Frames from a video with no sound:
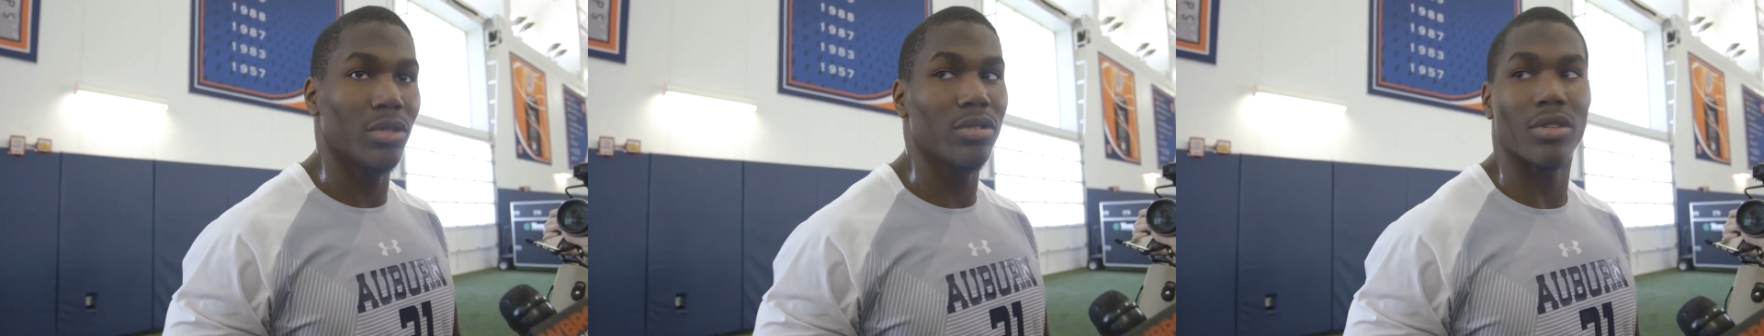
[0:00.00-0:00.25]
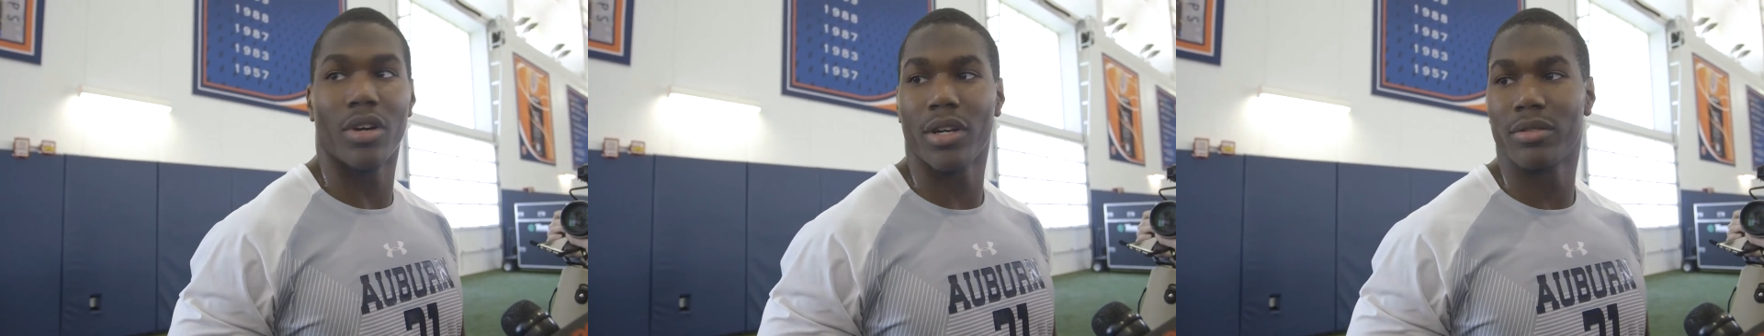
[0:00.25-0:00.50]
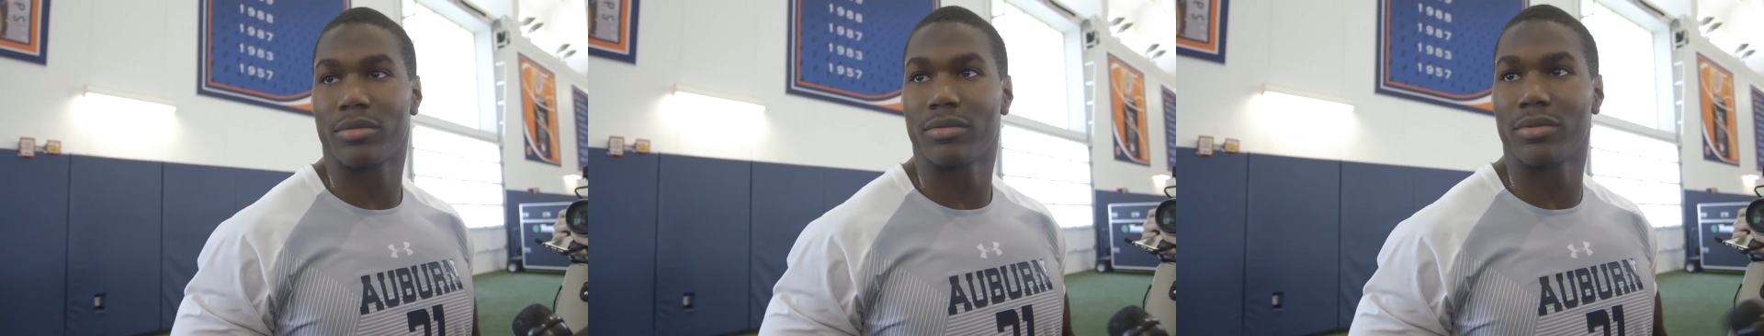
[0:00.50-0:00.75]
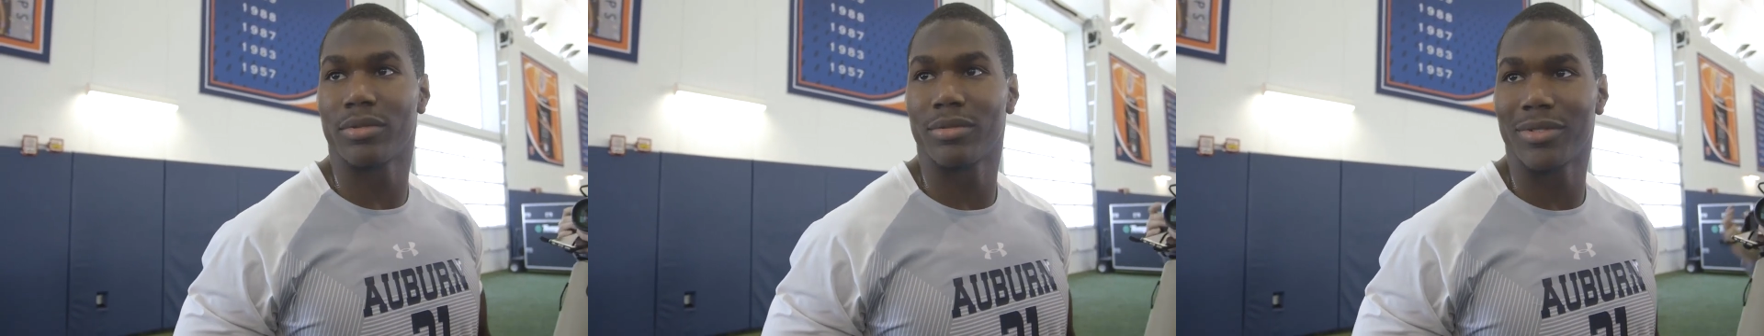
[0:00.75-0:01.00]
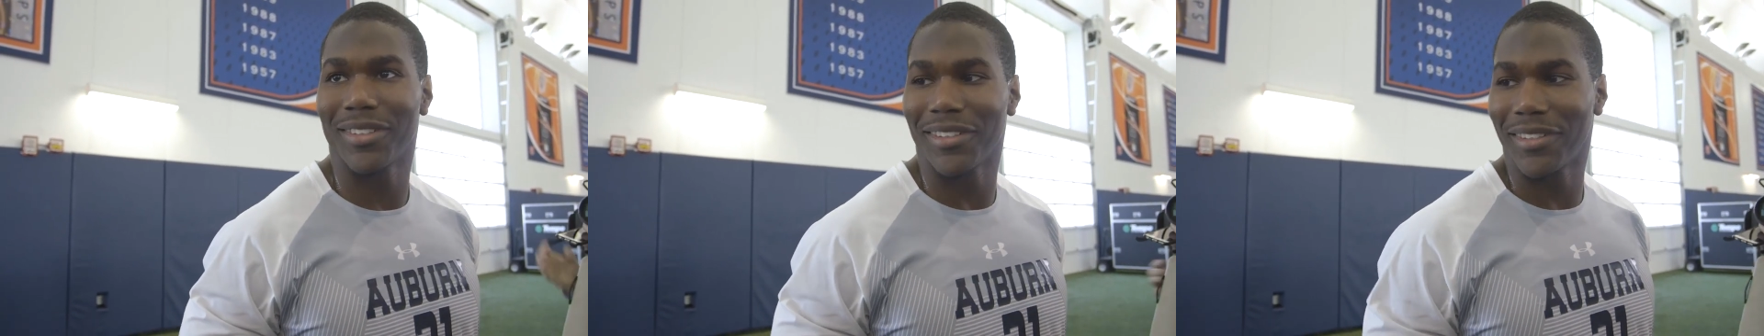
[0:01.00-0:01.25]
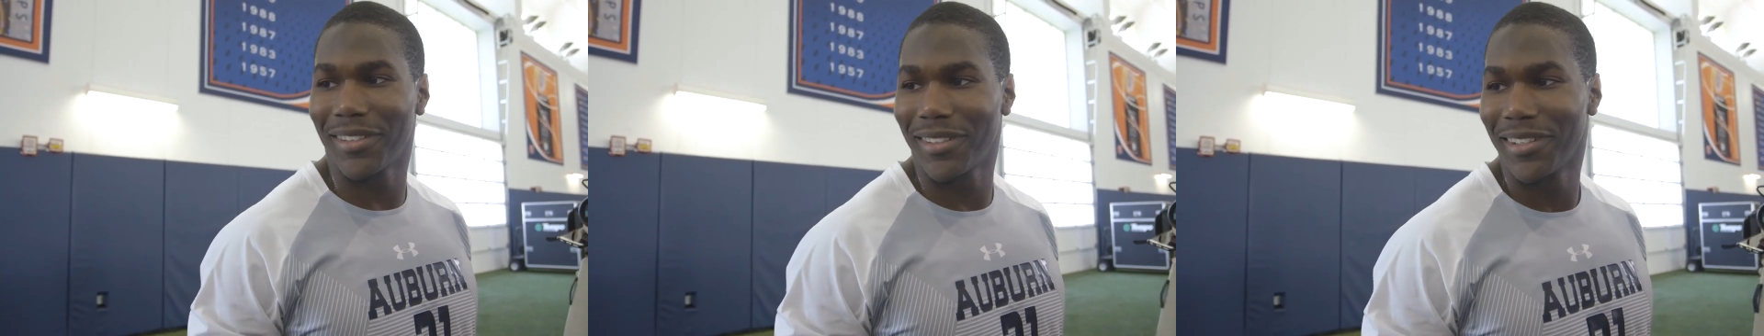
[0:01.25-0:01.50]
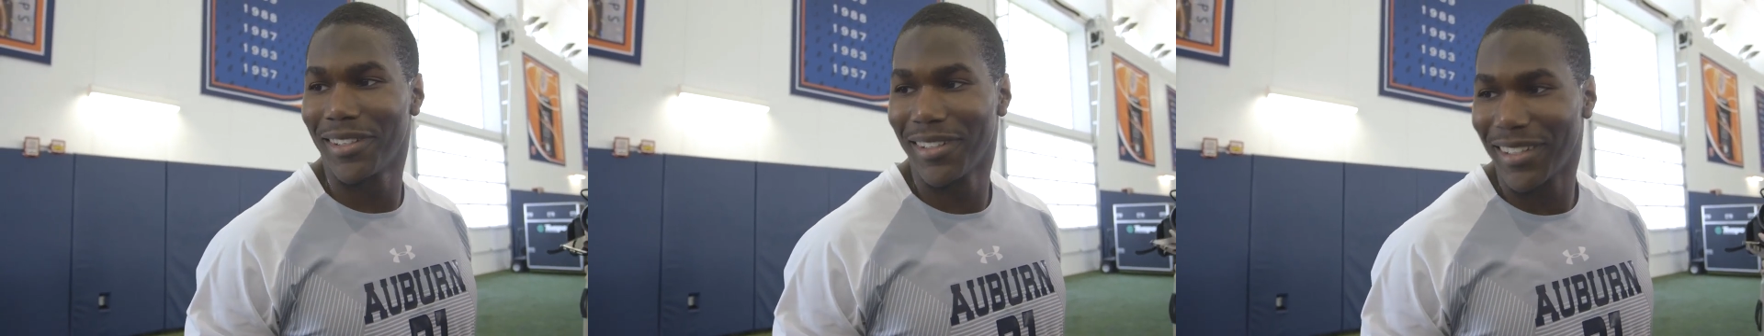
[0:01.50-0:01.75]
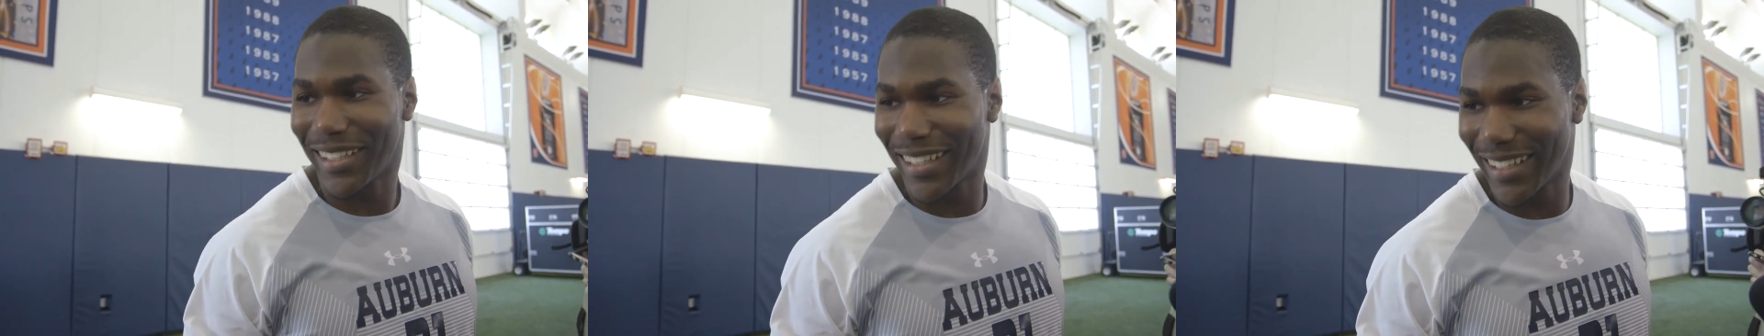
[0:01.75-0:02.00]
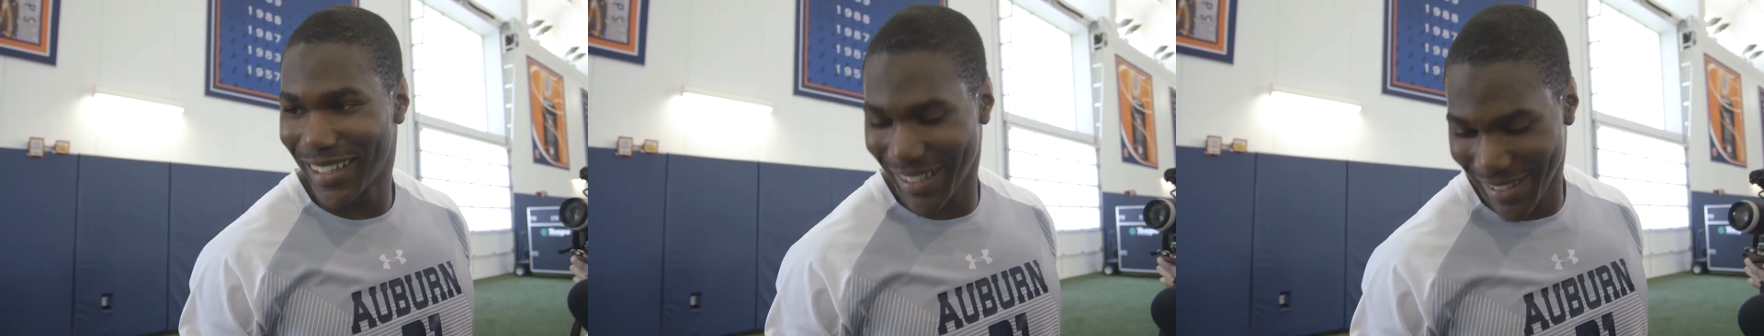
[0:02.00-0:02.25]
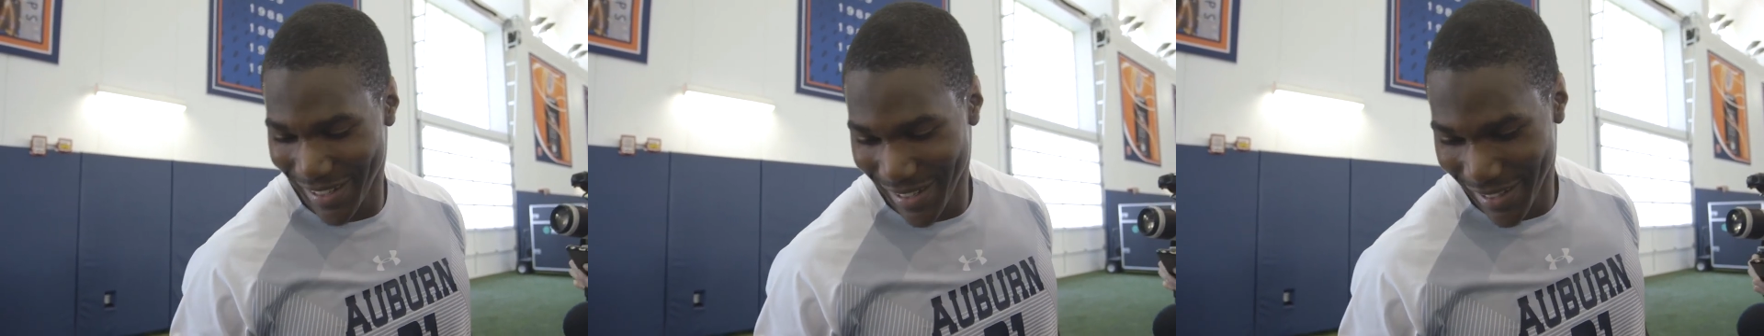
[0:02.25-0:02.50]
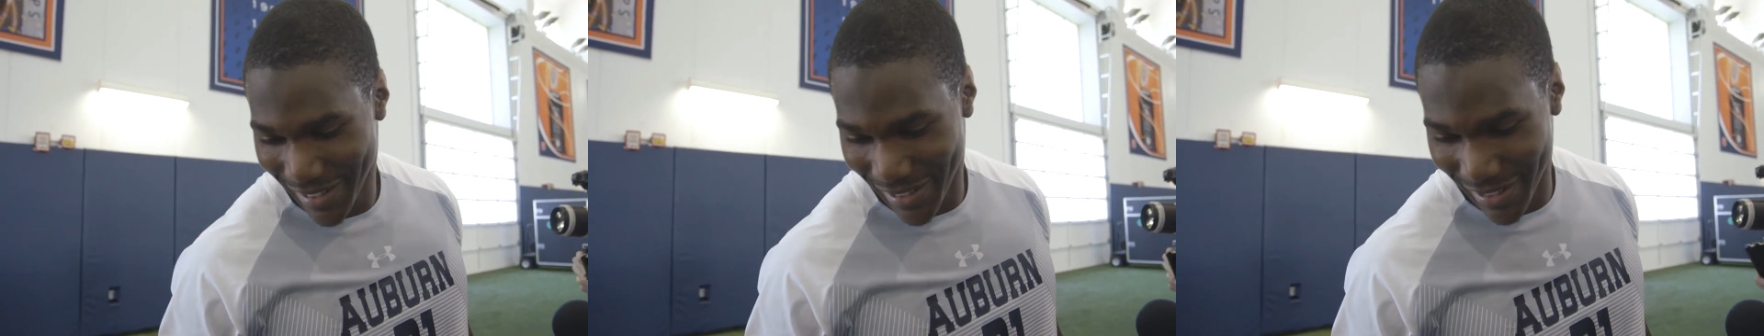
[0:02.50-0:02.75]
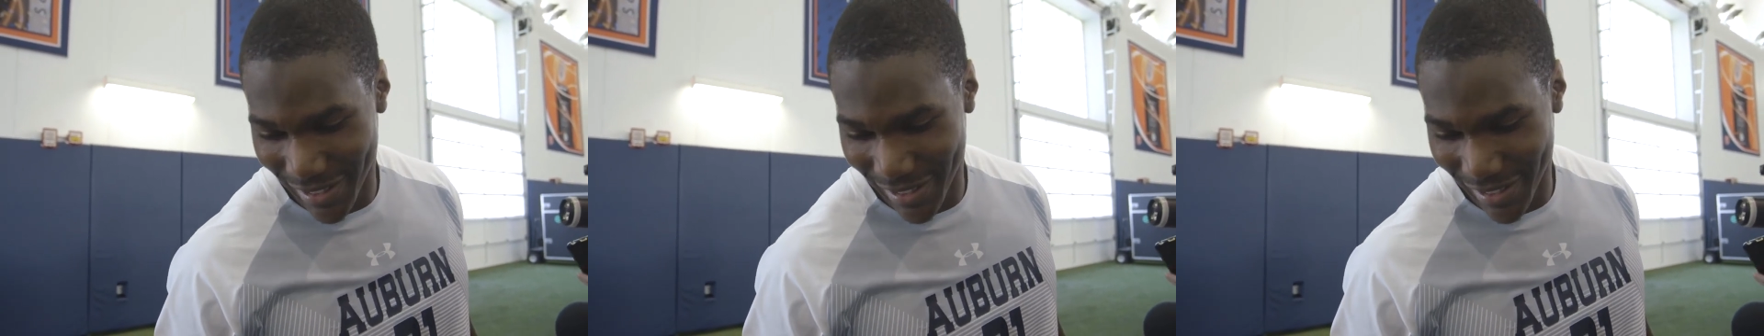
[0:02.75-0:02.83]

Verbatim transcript: Start. All right, well, you, you ran the 40 today.